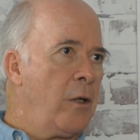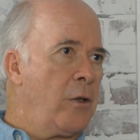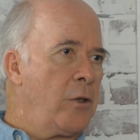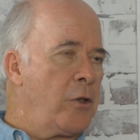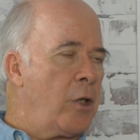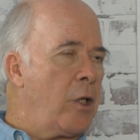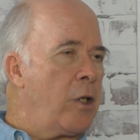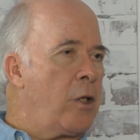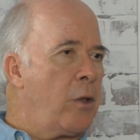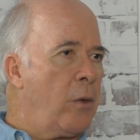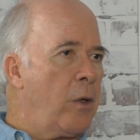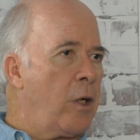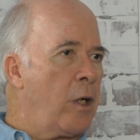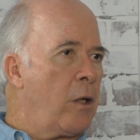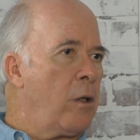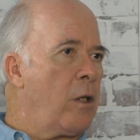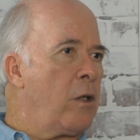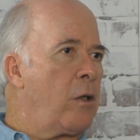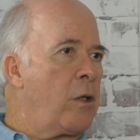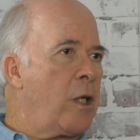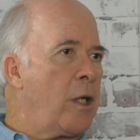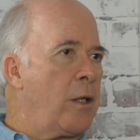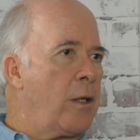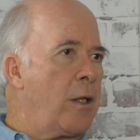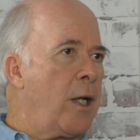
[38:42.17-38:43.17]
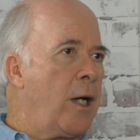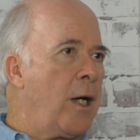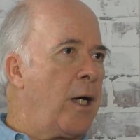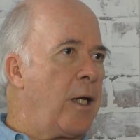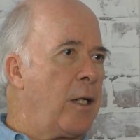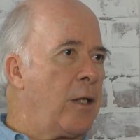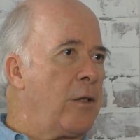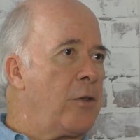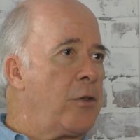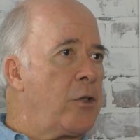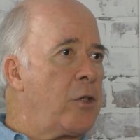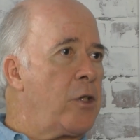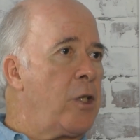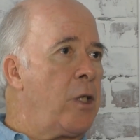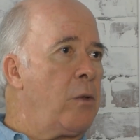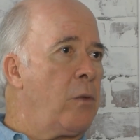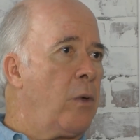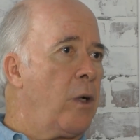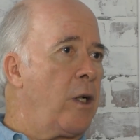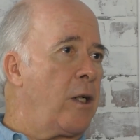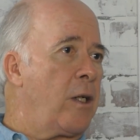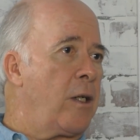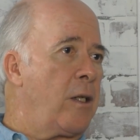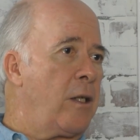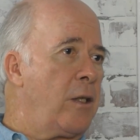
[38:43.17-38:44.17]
So you want to look at that and see what